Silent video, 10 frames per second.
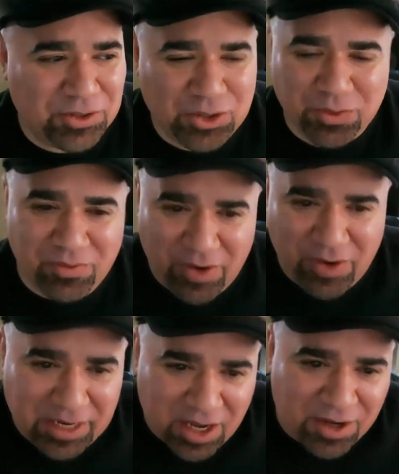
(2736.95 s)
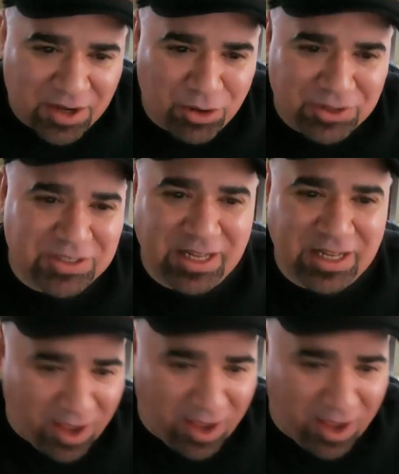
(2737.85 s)
to a very young person at
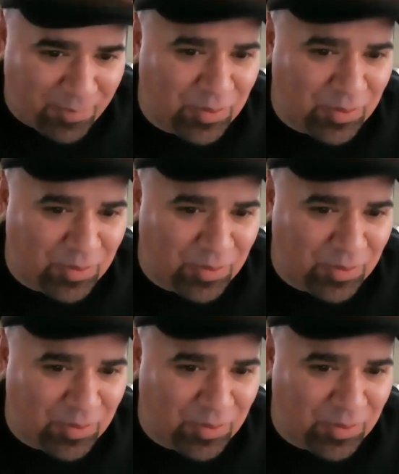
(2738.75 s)
the time